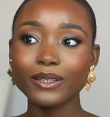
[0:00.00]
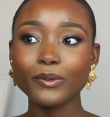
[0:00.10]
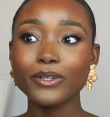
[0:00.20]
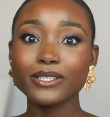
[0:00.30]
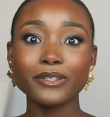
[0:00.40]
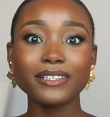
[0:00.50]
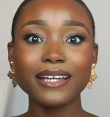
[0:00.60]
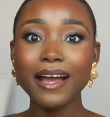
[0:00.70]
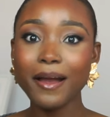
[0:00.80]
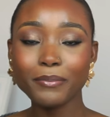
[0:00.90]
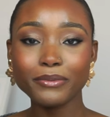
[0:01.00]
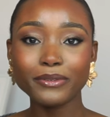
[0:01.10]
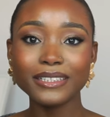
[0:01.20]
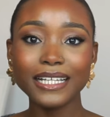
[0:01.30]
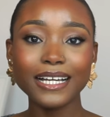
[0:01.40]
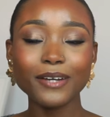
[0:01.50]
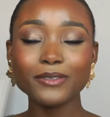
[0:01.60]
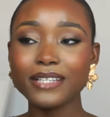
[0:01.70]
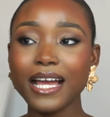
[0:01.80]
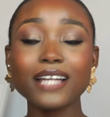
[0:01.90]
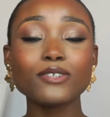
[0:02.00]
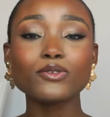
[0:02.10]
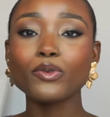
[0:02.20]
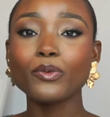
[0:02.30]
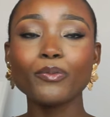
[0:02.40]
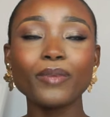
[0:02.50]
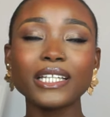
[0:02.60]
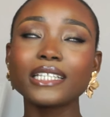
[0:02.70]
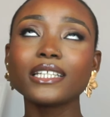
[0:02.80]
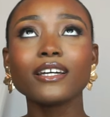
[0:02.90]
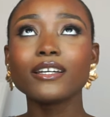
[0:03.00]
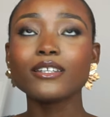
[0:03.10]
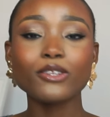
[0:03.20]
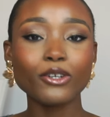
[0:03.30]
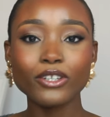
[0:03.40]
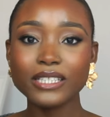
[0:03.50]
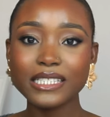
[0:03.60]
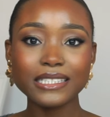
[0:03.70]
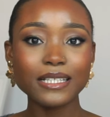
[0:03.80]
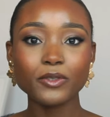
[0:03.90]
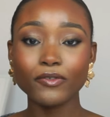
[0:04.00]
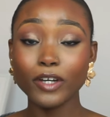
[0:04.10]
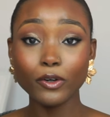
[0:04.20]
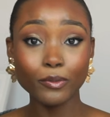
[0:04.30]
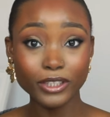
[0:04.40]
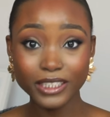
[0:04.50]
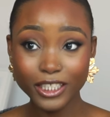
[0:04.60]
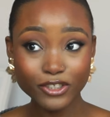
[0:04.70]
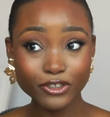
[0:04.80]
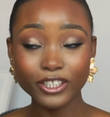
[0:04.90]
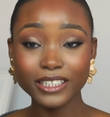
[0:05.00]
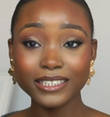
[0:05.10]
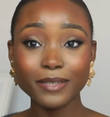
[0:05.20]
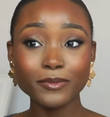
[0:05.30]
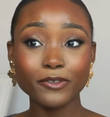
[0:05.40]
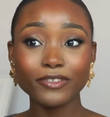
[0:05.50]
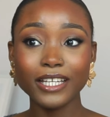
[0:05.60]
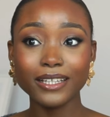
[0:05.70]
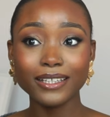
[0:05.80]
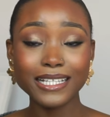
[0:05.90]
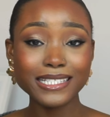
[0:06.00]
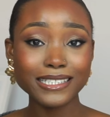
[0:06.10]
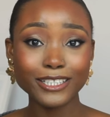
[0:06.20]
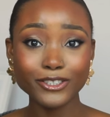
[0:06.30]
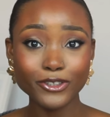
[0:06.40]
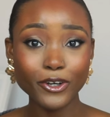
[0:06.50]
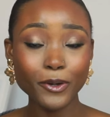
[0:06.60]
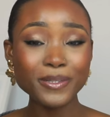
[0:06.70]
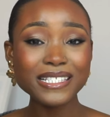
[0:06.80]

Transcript: what's gonna happen. Like, I had so many thoughts in terms of accommodation, in terms of like getting a job,